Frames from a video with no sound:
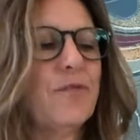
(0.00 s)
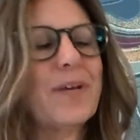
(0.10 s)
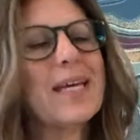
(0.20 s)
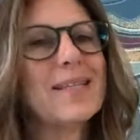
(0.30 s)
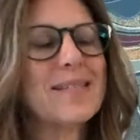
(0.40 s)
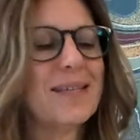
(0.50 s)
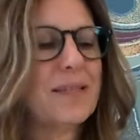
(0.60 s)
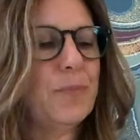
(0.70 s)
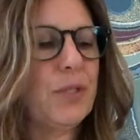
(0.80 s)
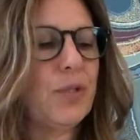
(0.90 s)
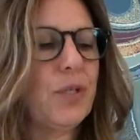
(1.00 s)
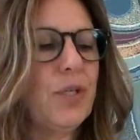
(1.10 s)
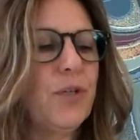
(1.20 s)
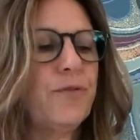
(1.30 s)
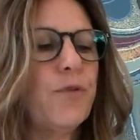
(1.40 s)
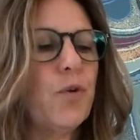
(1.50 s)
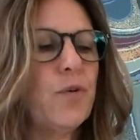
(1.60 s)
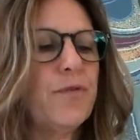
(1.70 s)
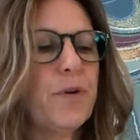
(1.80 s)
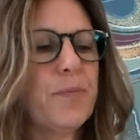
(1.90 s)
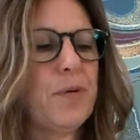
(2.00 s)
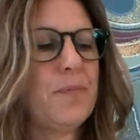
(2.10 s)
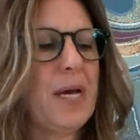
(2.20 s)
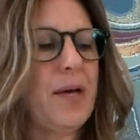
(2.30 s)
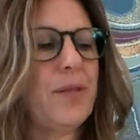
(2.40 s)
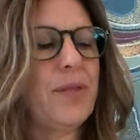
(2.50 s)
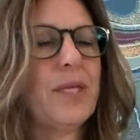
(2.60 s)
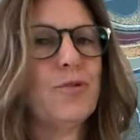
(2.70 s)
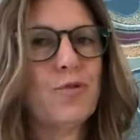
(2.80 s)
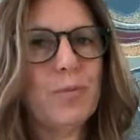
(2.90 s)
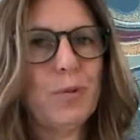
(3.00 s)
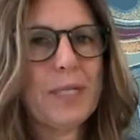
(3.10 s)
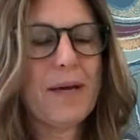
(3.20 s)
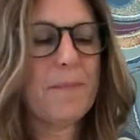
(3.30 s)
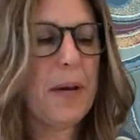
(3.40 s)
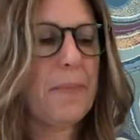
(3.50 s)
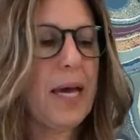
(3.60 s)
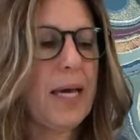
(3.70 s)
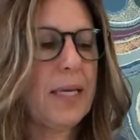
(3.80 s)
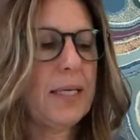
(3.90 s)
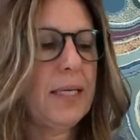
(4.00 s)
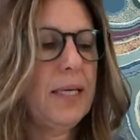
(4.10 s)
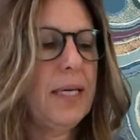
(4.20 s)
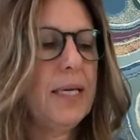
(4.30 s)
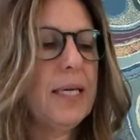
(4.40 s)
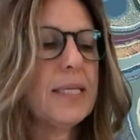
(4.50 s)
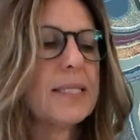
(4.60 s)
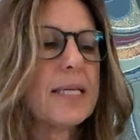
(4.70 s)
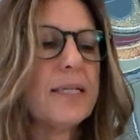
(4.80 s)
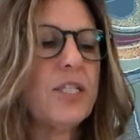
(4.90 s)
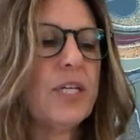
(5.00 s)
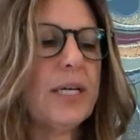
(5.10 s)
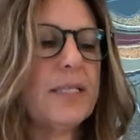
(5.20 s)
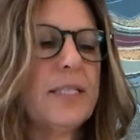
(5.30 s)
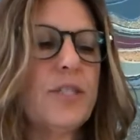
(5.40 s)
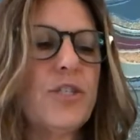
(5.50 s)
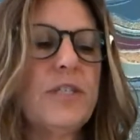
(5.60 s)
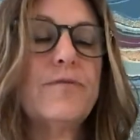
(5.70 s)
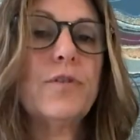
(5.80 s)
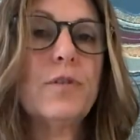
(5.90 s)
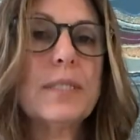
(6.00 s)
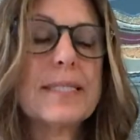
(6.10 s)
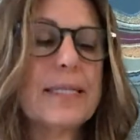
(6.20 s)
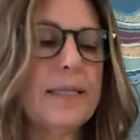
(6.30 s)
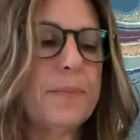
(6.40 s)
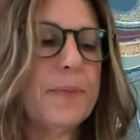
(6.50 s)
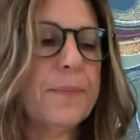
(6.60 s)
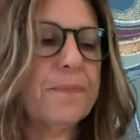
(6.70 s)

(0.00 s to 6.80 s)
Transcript: of excess milk fall from her mouth and dribble down my back. Satiated, she'd fall asleep.